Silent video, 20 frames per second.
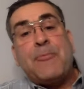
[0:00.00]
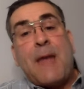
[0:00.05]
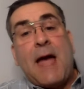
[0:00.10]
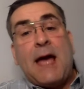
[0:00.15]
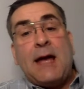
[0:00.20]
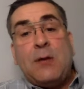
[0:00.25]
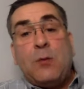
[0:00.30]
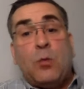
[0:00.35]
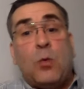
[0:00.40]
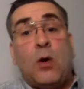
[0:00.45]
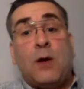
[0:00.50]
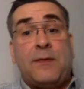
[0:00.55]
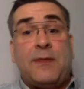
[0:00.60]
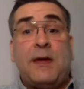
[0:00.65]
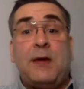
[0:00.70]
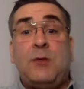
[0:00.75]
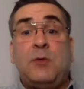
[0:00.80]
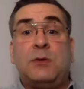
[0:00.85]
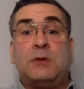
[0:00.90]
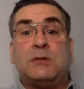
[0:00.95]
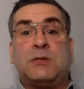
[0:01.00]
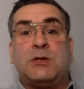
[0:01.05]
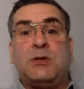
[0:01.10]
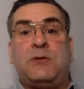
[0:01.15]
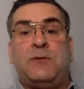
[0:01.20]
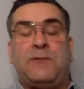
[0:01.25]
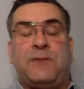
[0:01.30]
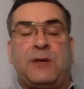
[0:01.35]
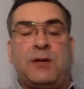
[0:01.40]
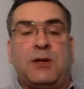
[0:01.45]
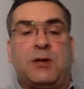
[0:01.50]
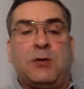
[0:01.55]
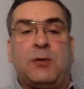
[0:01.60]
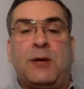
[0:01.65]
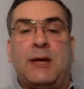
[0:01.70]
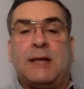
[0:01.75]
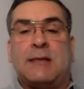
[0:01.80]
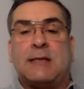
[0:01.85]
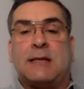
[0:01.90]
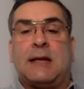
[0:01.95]
And what they will do for you
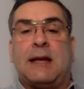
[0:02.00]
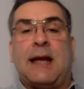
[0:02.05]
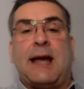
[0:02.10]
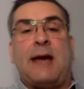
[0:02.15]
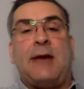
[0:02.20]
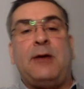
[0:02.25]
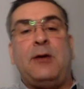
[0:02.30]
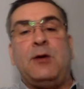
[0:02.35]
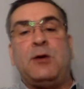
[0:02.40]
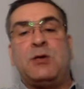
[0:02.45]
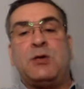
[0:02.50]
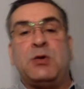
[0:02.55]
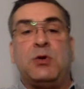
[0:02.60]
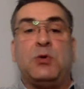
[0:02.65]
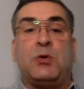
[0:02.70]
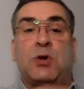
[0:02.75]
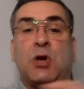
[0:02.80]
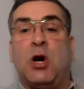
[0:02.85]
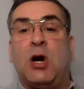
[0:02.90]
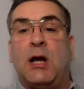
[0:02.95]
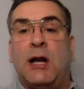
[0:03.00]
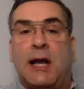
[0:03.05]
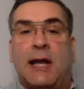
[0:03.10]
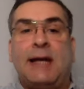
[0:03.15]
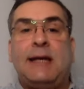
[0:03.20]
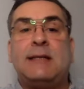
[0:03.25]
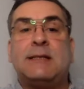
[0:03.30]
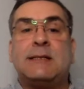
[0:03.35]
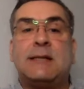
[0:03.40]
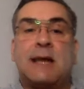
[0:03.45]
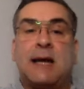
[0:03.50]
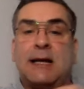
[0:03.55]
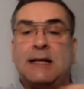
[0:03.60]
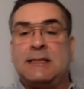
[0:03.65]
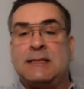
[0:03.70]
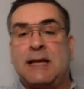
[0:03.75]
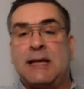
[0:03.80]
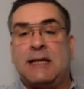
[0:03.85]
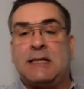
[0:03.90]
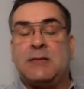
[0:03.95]
is allow you to collate a
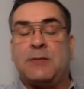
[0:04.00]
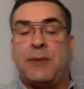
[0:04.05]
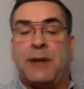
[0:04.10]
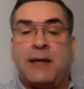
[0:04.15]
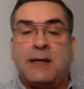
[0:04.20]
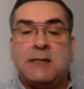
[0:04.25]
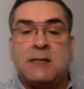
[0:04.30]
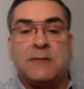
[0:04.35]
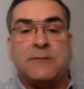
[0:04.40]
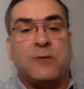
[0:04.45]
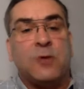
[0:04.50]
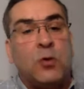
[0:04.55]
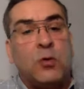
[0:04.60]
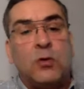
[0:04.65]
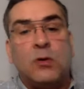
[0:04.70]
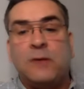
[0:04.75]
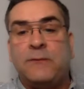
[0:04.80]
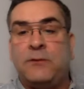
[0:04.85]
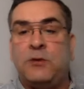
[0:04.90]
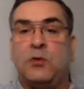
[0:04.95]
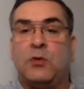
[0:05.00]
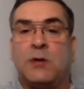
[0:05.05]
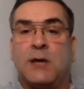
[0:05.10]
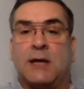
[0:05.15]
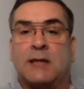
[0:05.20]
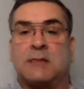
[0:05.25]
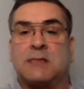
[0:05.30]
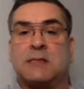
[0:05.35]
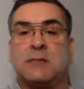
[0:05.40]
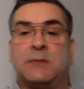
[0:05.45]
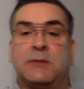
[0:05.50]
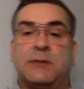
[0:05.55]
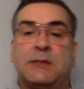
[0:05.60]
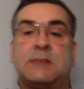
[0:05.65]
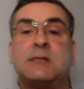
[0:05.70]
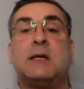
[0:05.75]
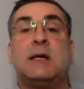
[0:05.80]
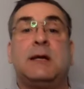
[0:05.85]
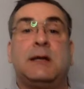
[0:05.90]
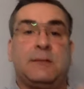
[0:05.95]
database of all of your
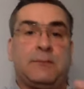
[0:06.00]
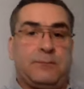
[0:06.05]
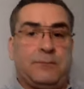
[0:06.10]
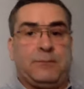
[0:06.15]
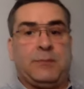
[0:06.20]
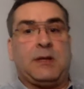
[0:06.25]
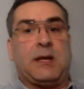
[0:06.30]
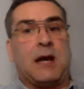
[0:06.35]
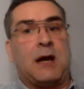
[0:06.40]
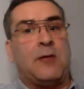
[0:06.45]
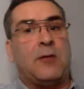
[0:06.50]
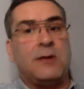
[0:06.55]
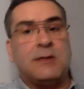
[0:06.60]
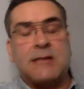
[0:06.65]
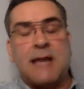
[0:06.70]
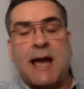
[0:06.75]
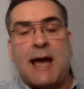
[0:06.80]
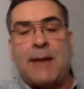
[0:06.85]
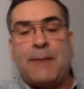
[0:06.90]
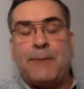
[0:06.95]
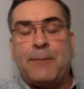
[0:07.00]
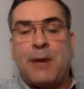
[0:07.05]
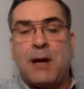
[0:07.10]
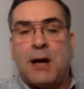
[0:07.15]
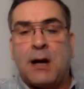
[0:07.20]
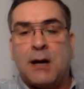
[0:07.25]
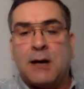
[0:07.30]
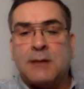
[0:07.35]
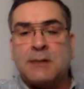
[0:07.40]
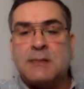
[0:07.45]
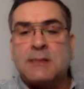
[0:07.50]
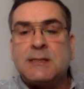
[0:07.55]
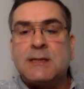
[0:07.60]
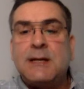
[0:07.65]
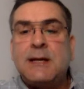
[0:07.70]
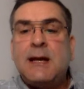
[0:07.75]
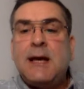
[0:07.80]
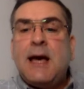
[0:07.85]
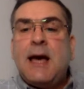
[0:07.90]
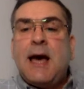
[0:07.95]
customers, current and past,
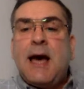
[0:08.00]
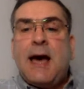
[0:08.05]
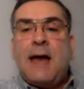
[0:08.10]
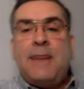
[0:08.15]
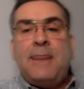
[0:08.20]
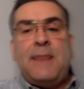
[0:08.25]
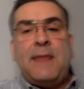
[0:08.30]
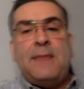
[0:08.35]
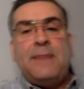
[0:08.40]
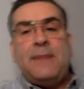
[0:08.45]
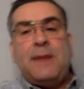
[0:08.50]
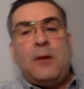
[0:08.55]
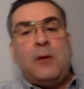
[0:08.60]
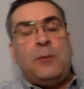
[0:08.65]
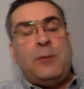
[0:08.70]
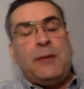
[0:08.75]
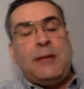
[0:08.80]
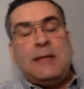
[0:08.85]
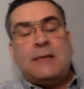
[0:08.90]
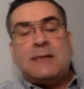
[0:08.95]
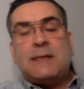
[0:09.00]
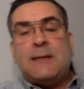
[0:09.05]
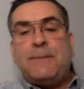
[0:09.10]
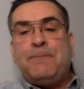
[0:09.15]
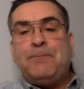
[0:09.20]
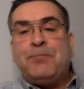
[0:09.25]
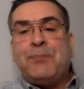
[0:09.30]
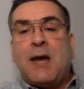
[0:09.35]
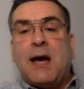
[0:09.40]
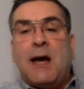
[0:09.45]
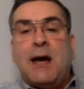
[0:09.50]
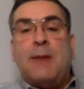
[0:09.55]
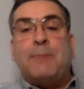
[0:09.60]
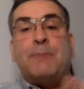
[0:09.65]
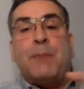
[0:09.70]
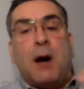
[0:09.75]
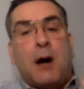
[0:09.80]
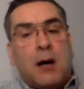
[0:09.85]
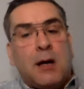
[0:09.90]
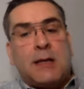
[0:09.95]
and then there'll be some
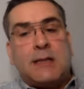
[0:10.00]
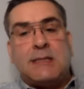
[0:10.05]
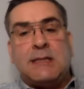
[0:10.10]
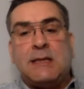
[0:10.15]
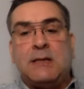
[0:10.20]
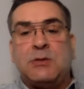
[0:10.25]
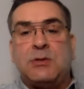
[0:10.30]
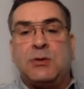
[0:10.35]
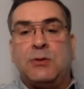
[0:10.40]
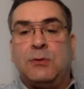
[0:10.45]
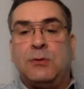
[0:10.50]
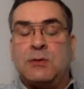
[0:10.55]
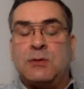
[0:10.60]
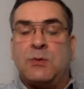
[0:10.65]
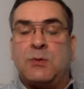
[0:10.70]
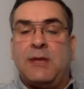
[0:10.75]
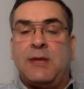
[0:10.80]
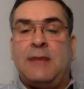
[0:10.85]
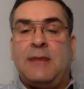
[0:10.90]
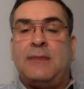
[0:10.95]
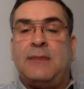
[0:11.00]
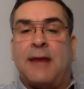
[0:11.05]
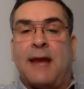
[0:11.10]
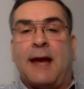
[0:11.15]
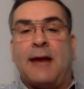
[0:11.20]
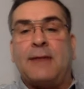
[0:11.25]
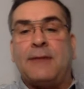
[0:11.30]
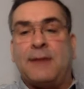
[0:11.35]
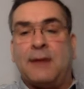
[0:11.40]
marketing tools within that.